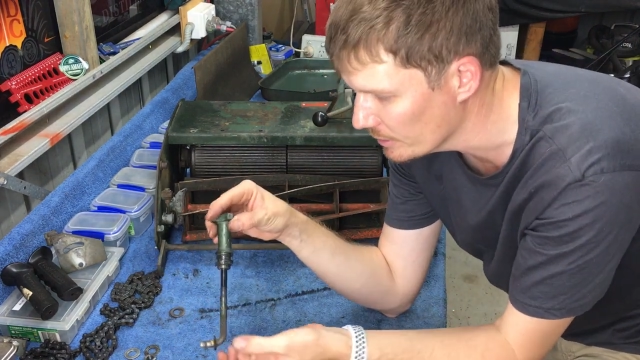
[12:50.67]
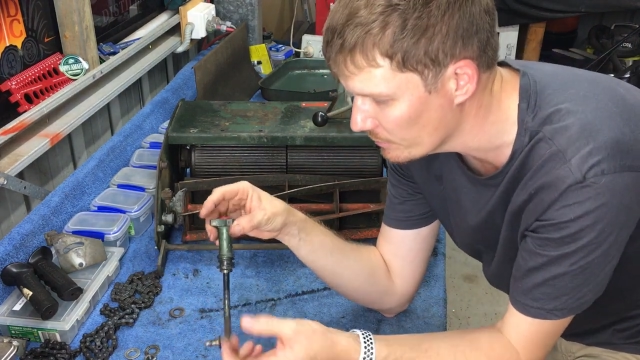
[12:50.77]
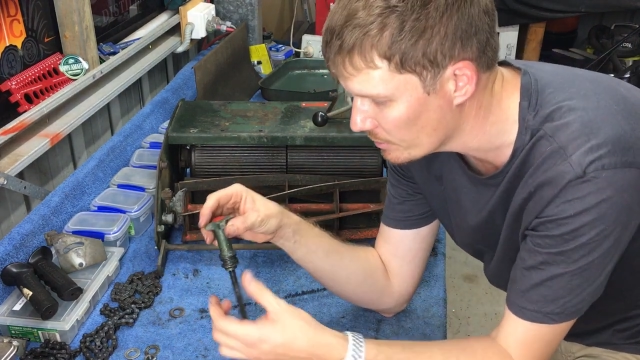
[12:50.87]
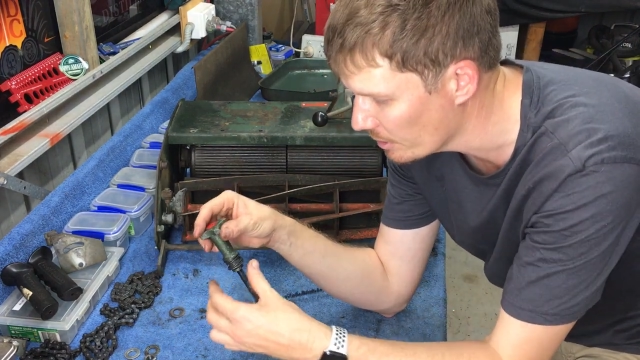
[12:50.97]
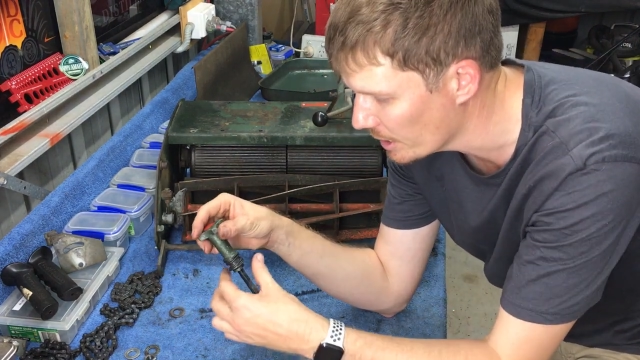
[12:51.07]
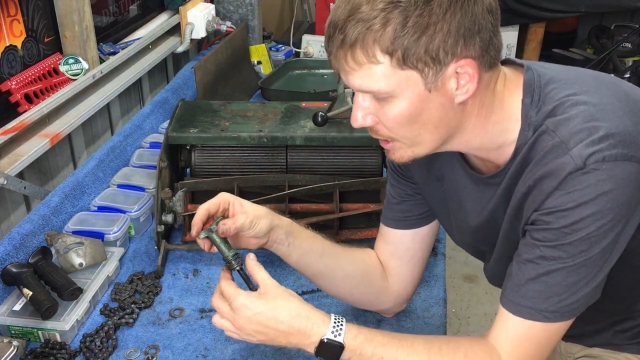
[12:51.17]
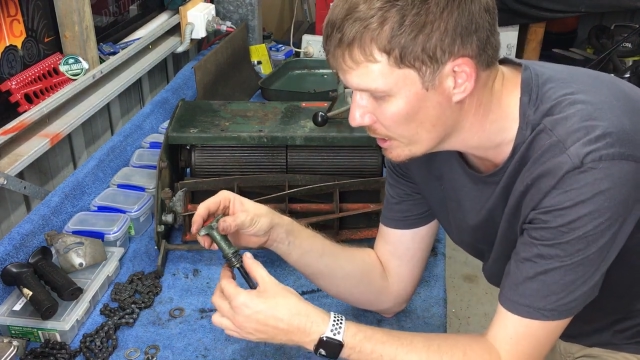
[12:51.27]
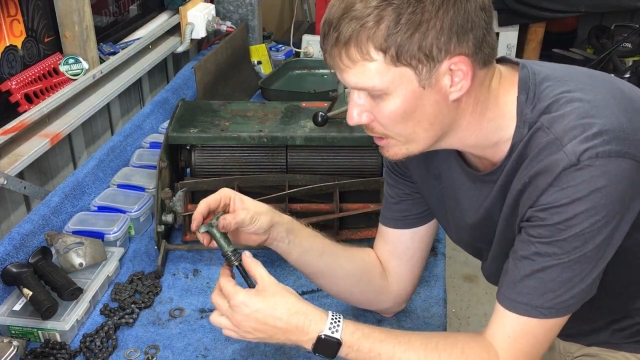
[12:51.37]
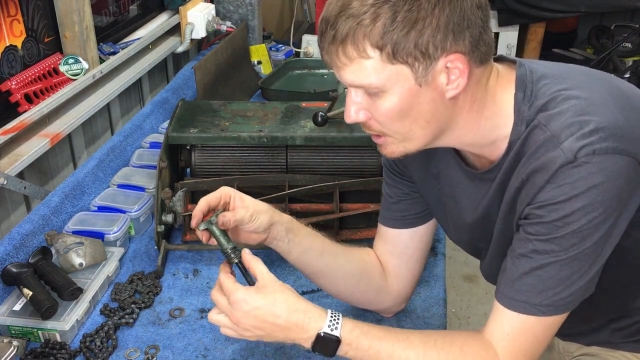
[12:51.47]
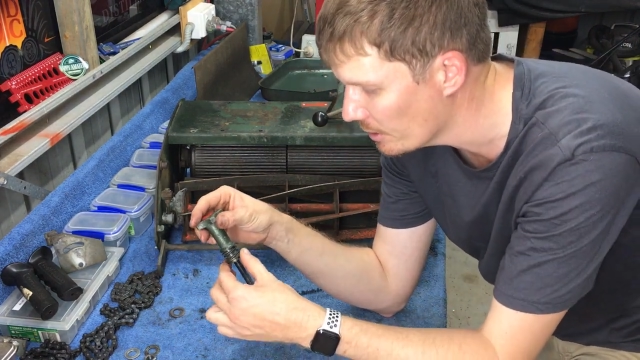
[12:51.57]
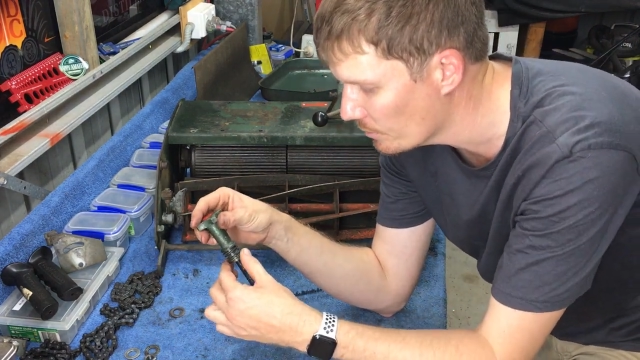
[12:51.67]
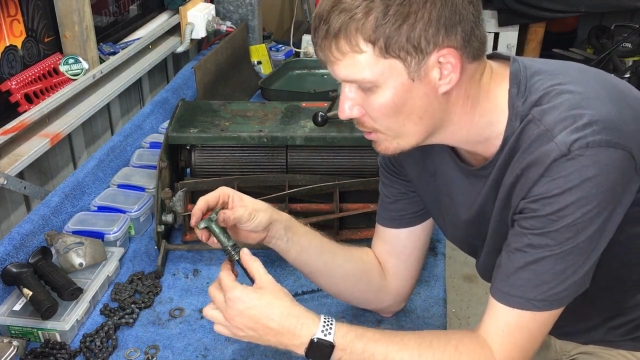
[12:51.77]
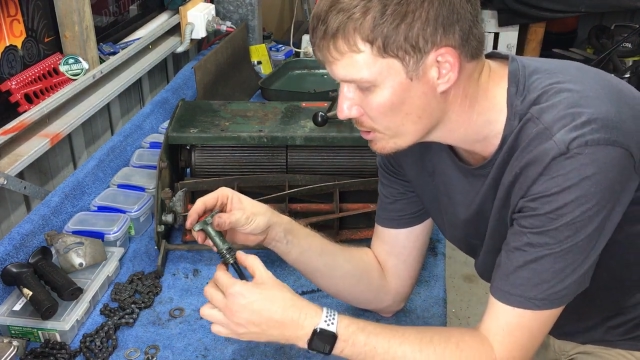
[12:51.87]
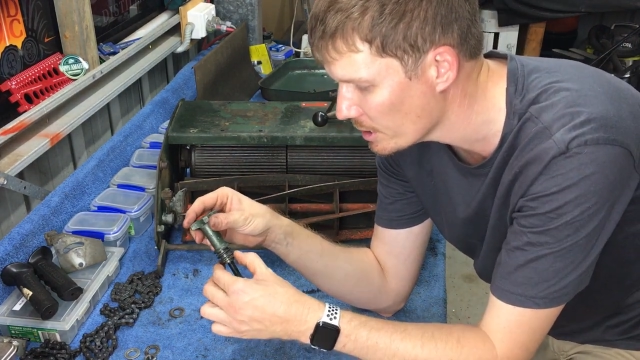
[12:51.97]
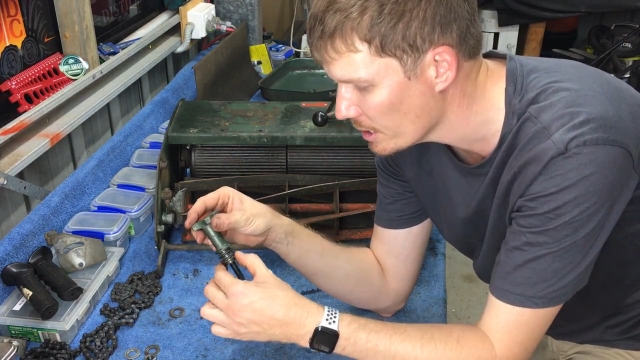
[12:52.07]
you've got a
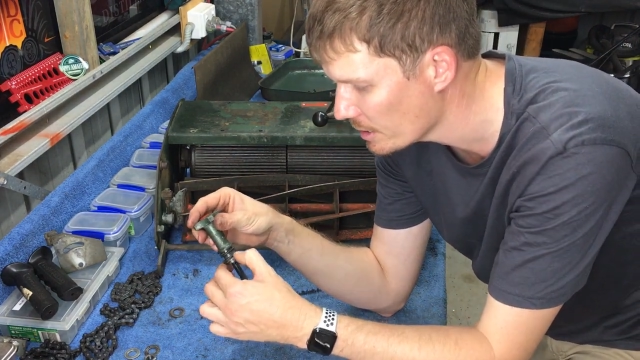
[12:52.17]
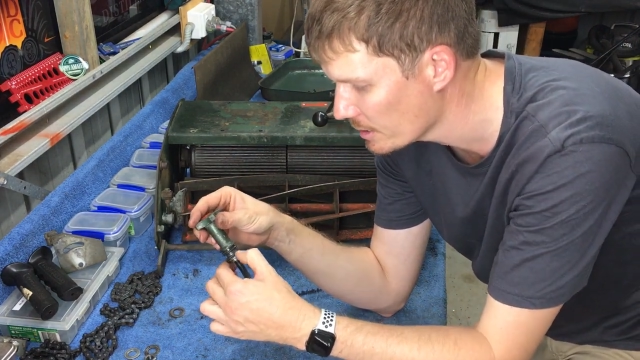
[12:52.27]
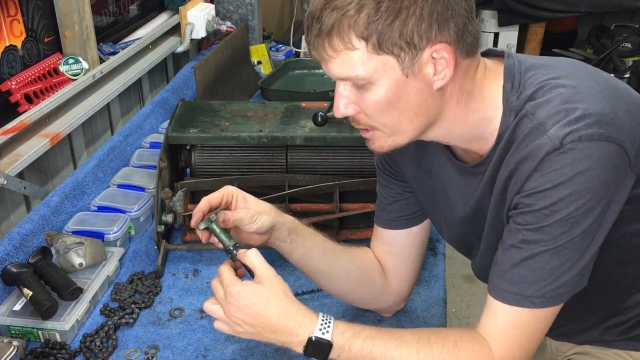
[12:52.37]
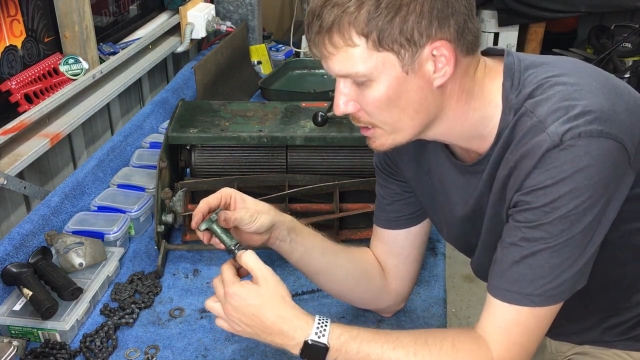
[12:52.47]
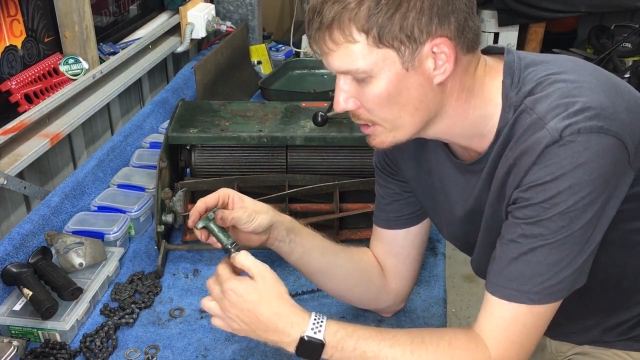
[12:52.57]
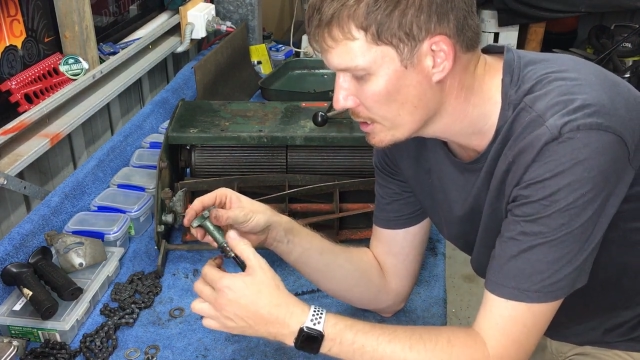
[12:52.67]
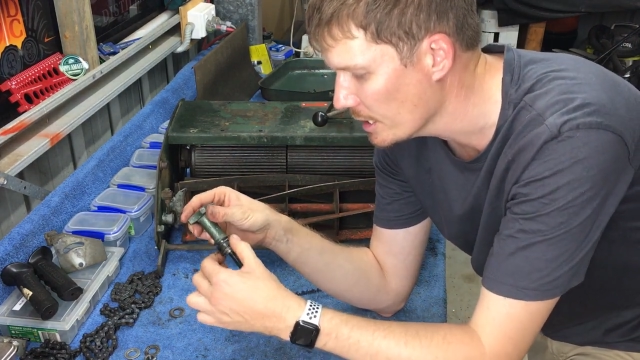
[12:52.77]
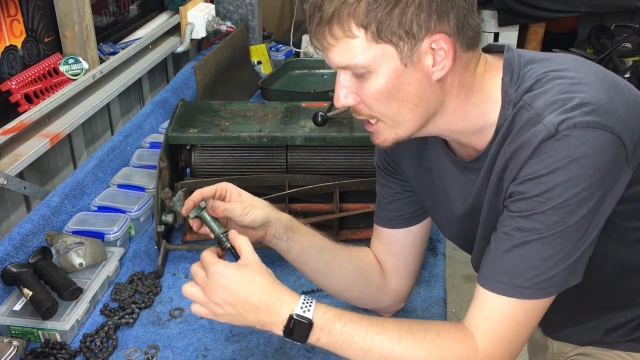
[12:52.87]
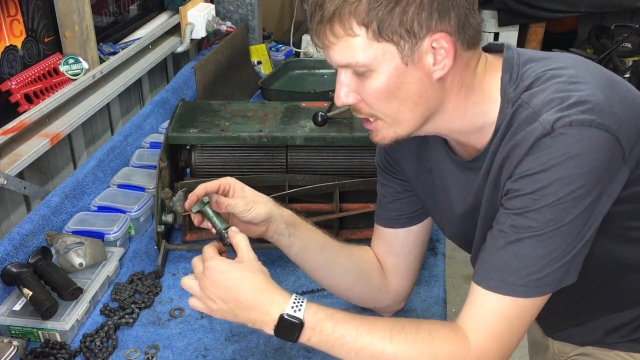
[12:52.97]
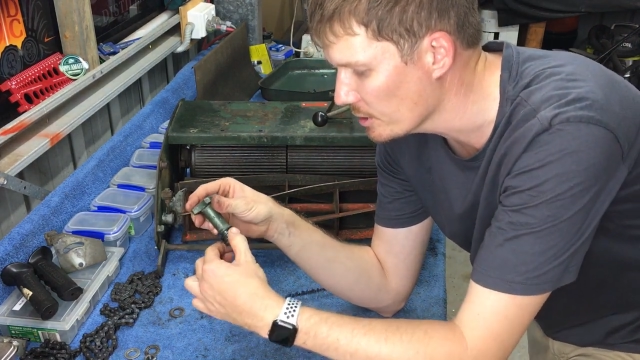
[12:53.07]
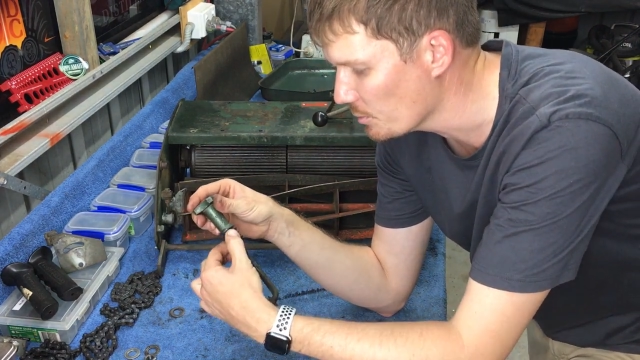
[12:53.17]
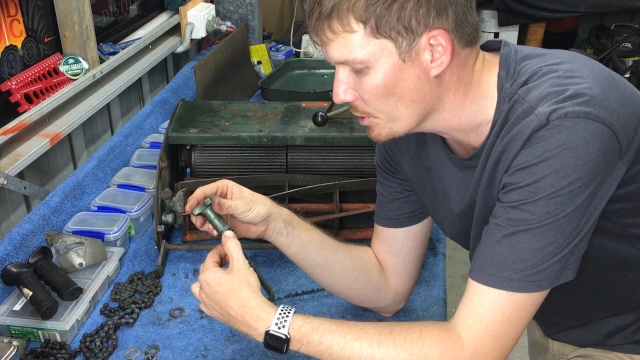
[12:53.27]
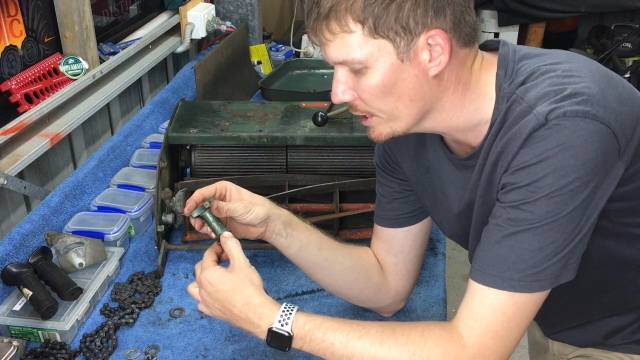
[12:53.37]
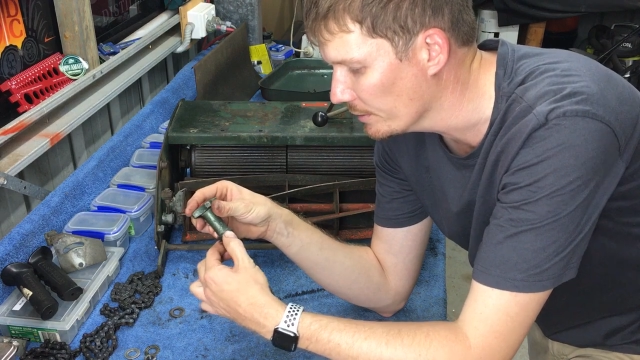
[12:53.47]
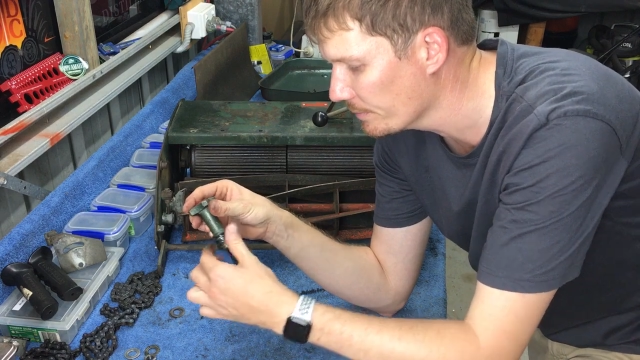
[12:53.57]
washer and a spring.